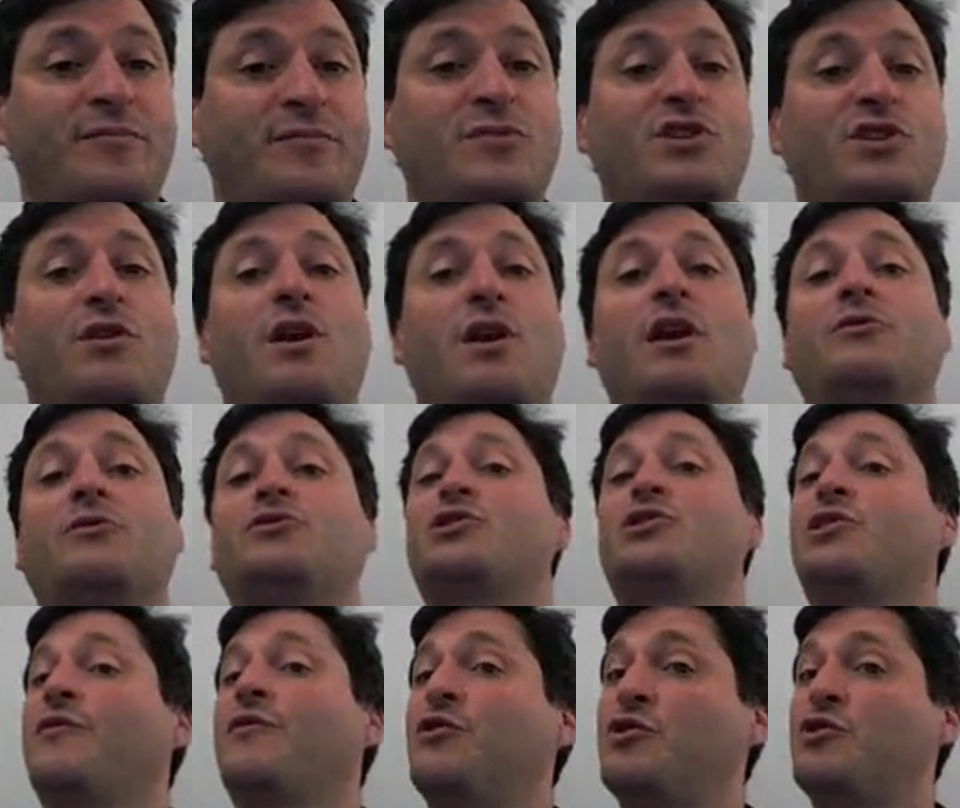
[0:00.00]
So I'll
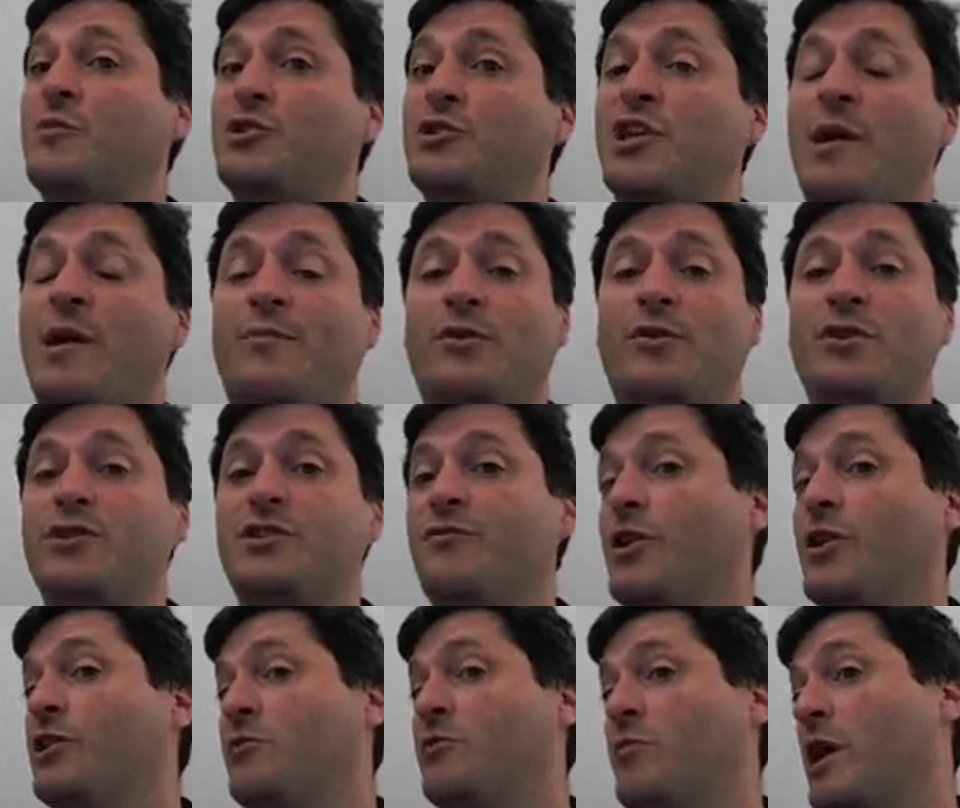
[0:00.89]
just give you some examples of
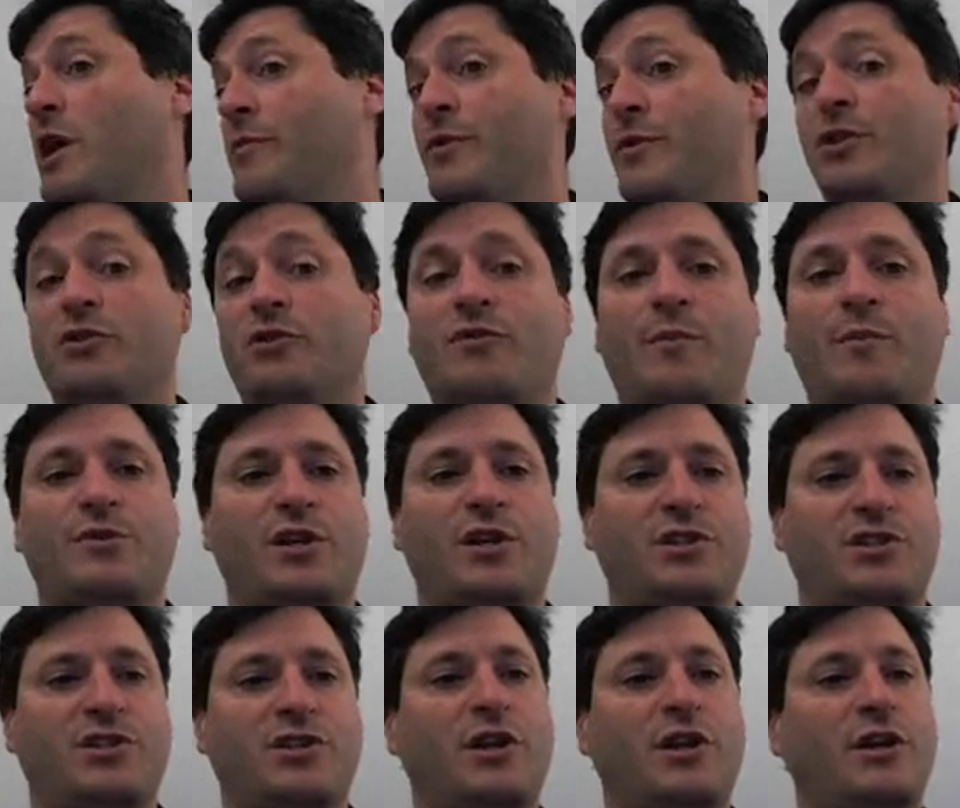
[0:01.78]
what, in my opinion,
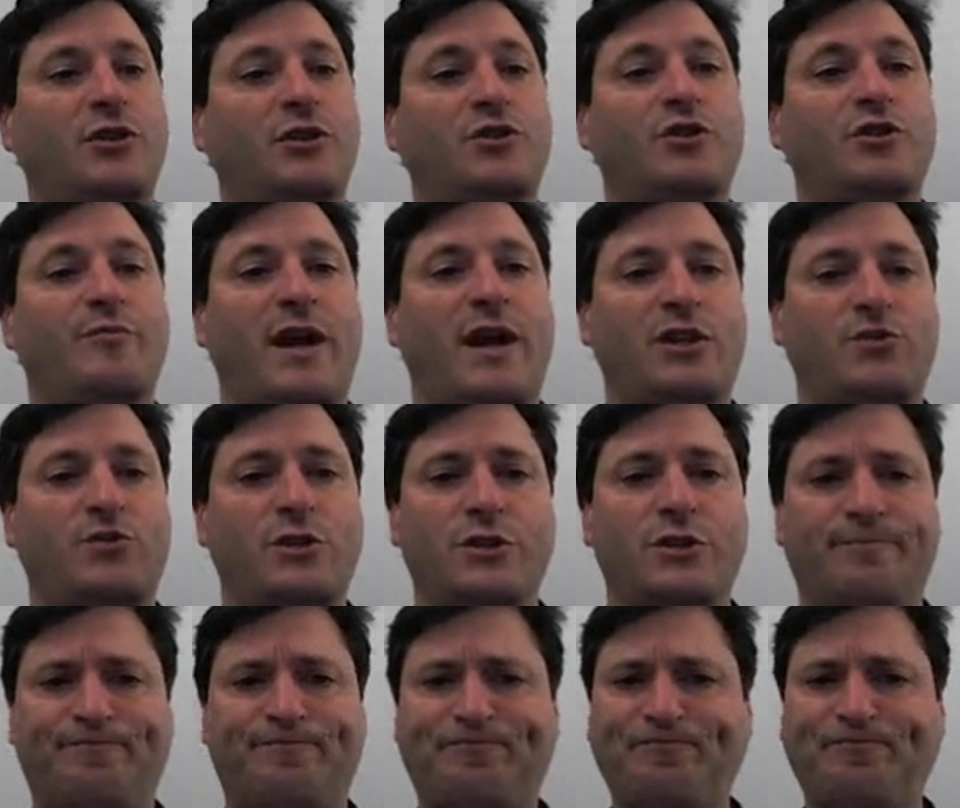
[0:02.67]
represents good passwords.